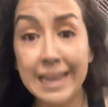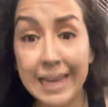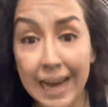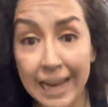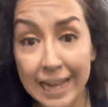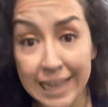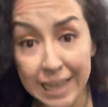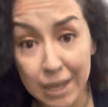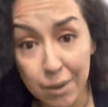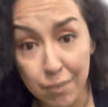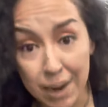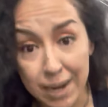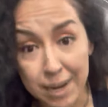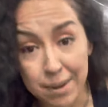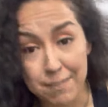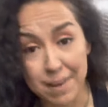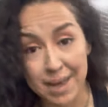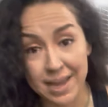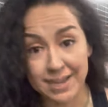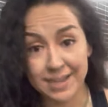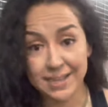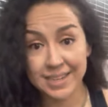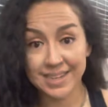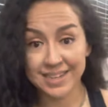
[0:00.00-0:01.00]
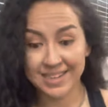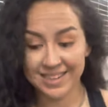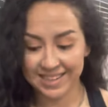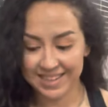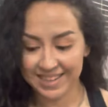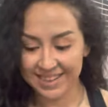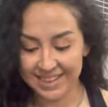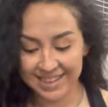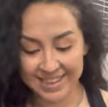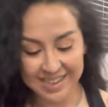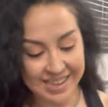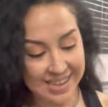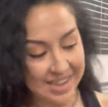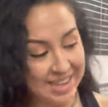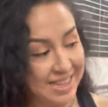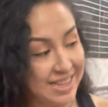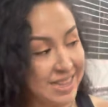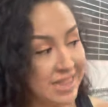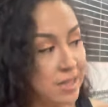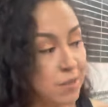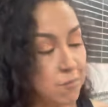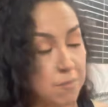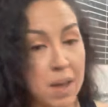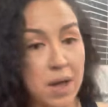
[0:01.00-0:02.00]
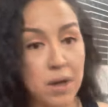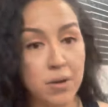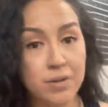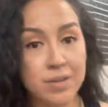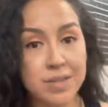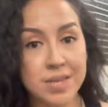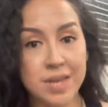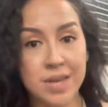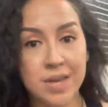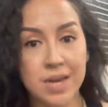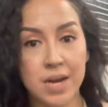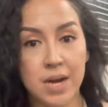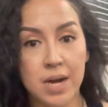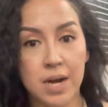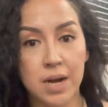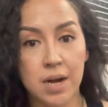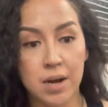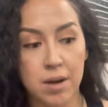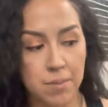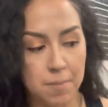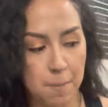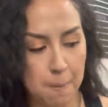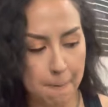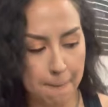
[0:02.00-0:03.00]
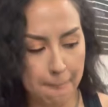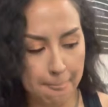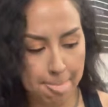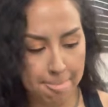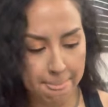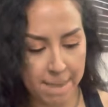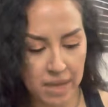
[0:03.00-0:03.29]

highly recommend this belt. I